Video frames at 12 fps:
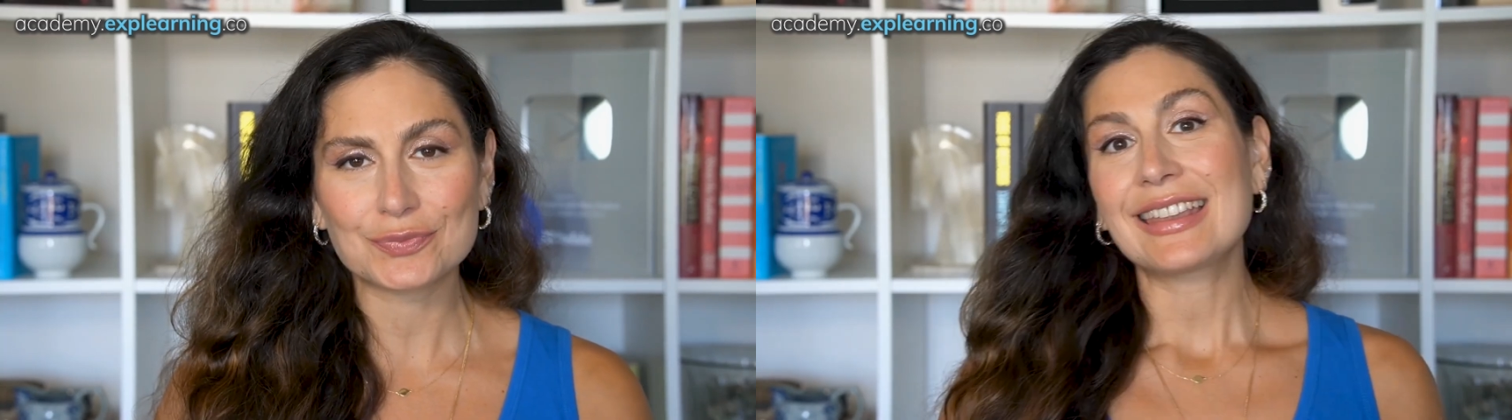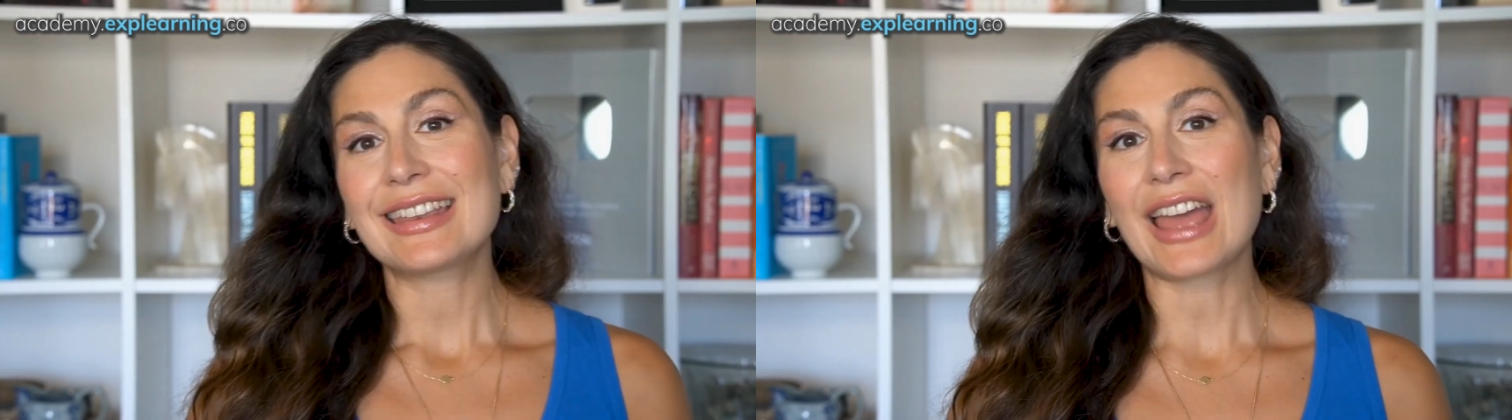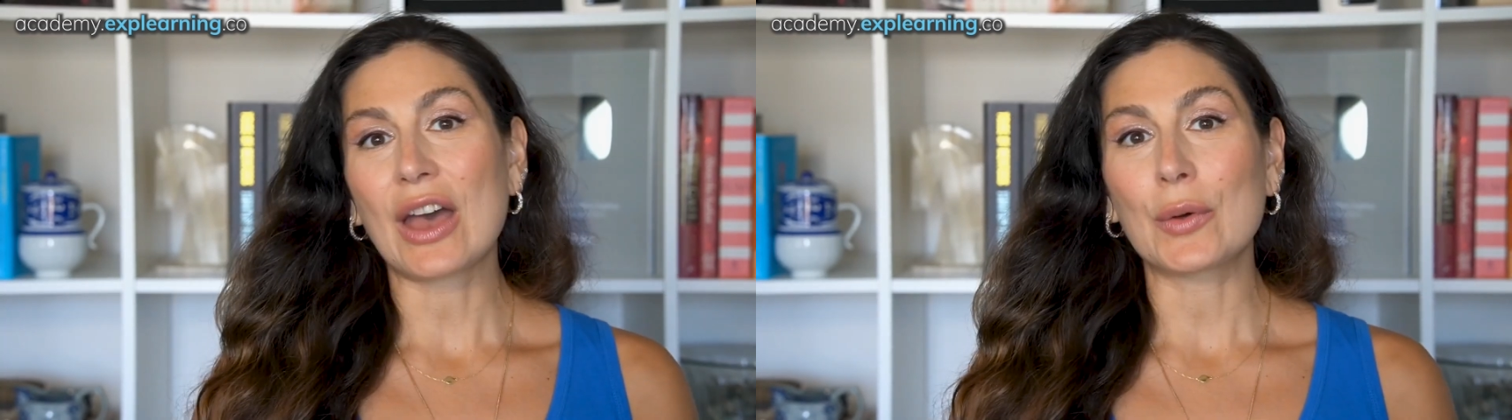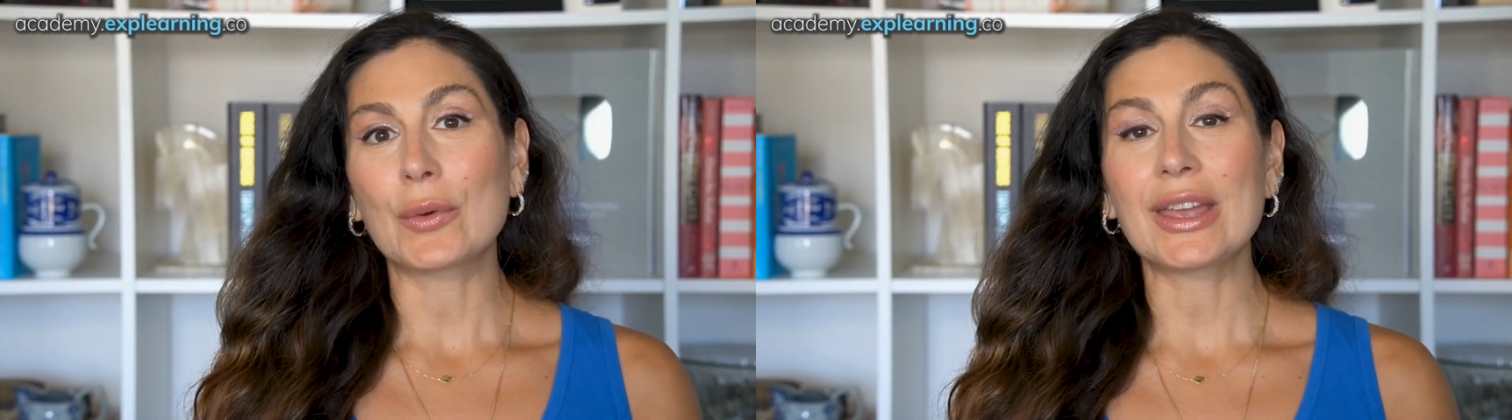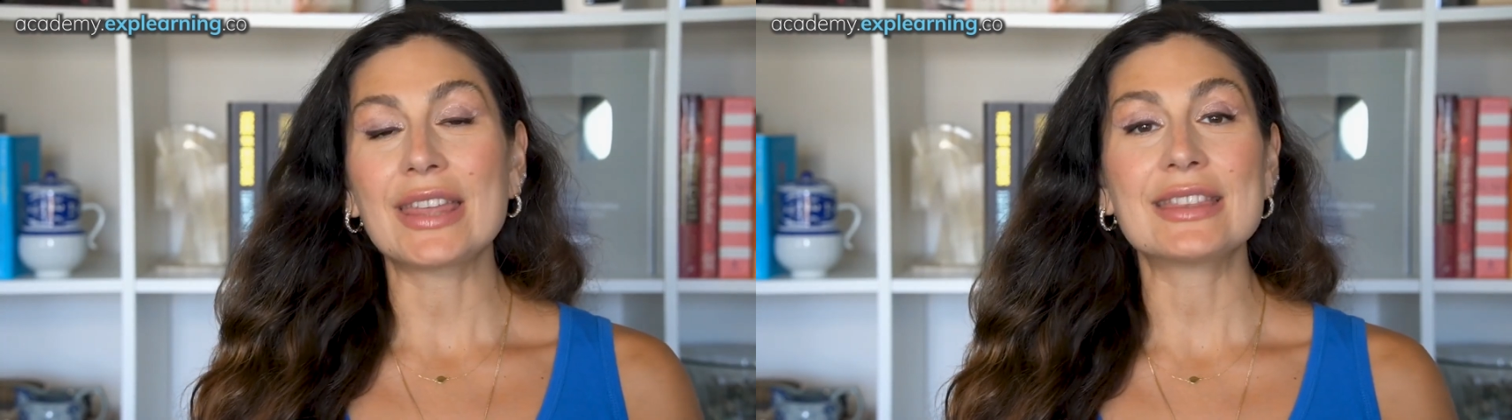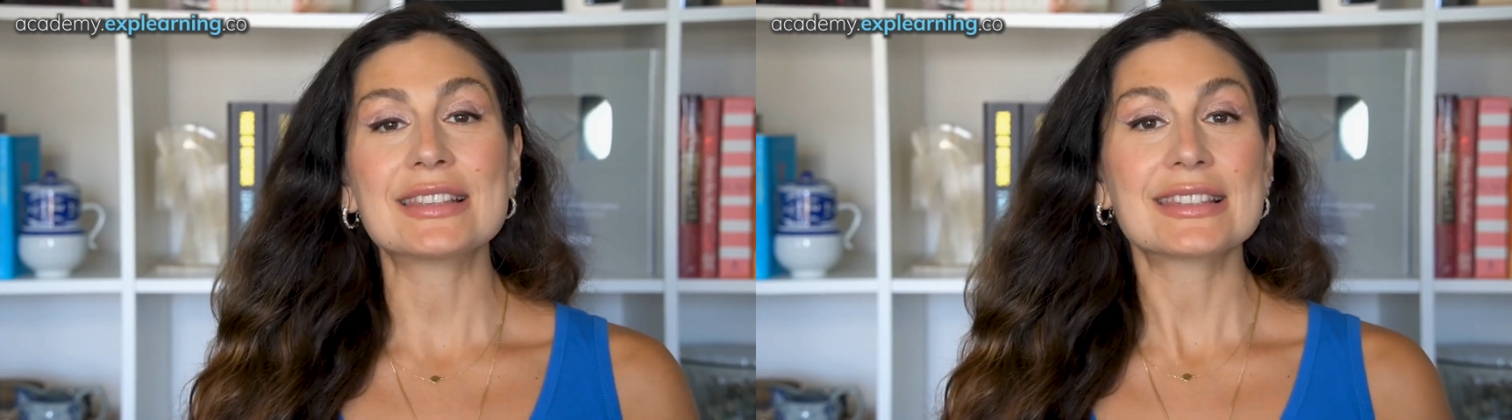Now,
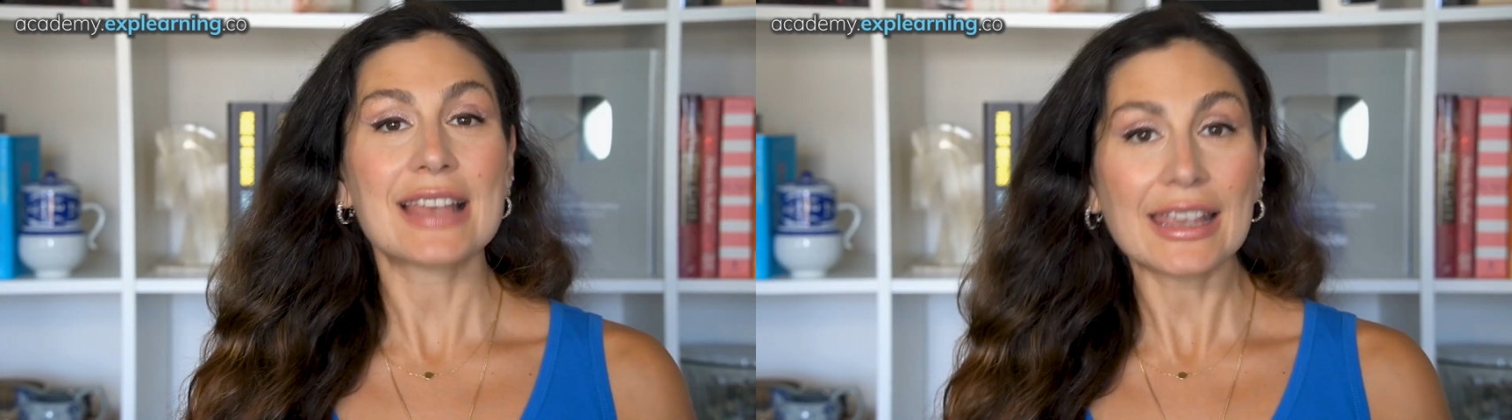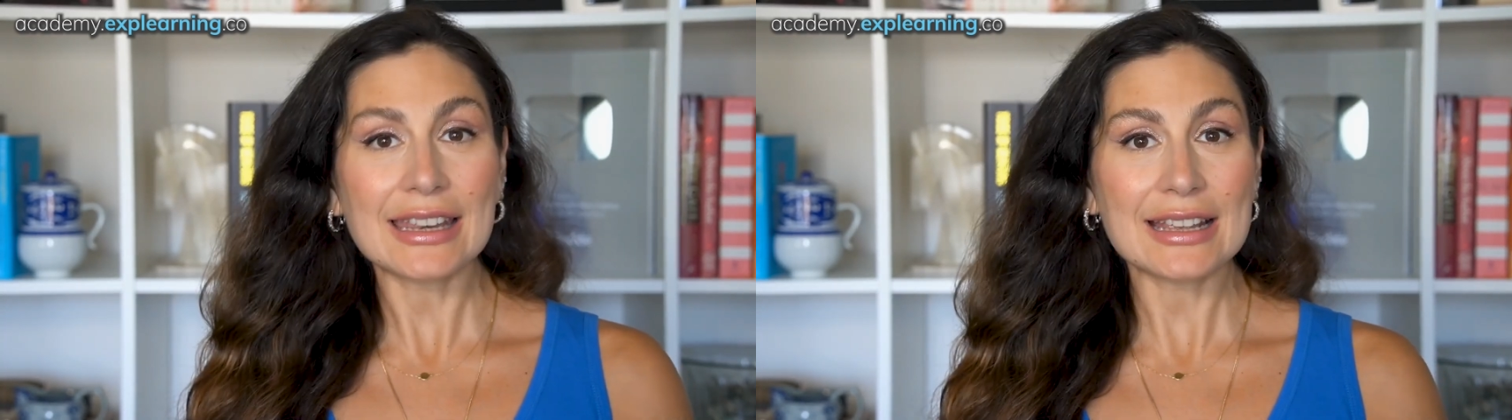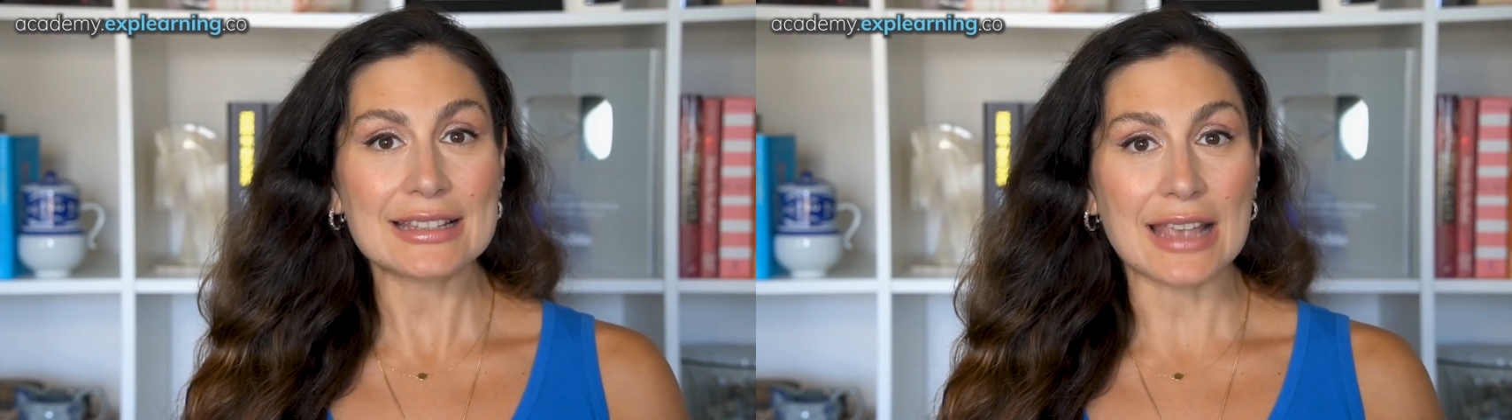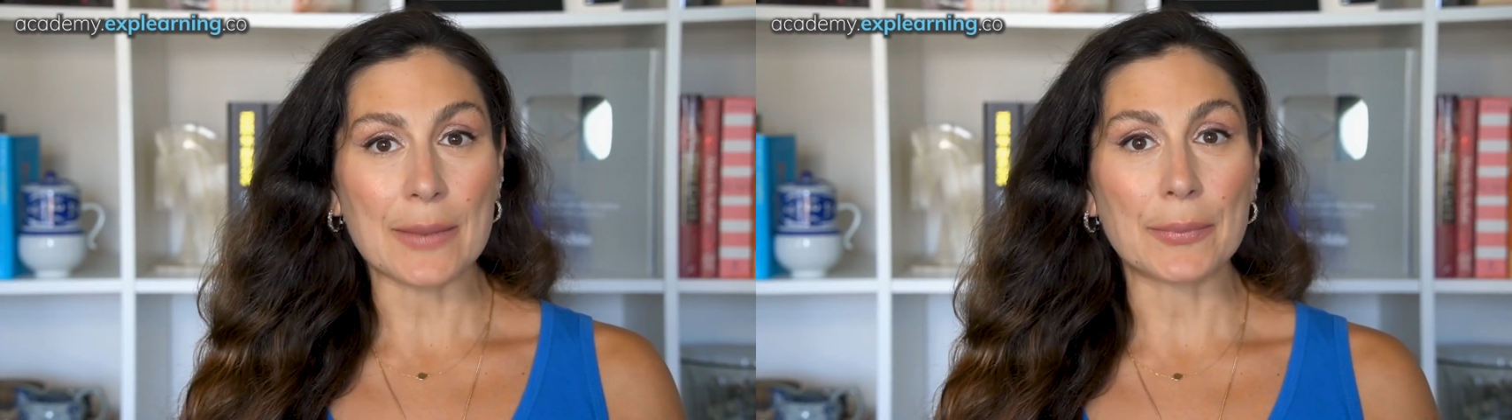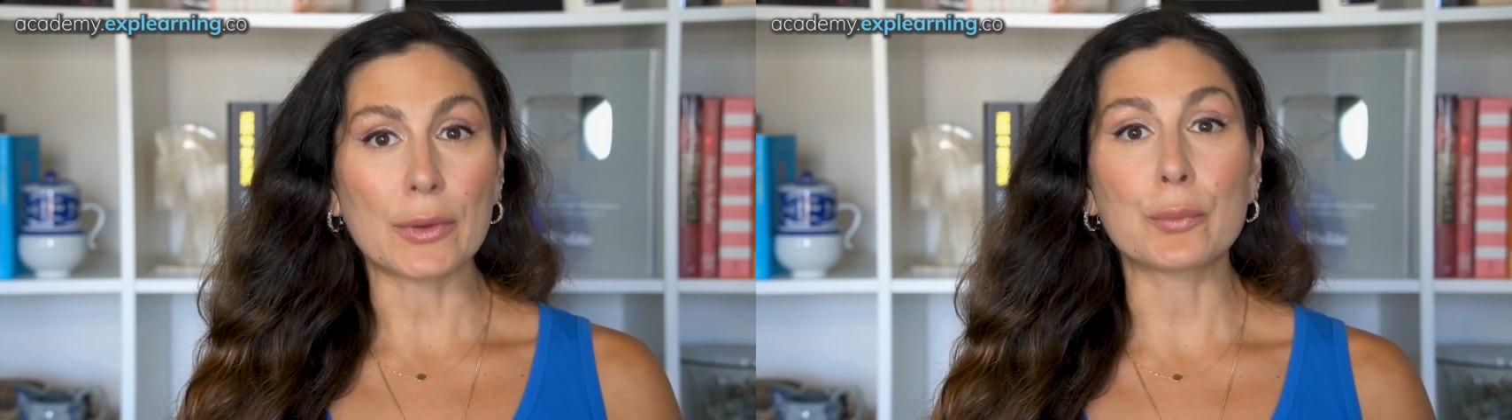in the second example,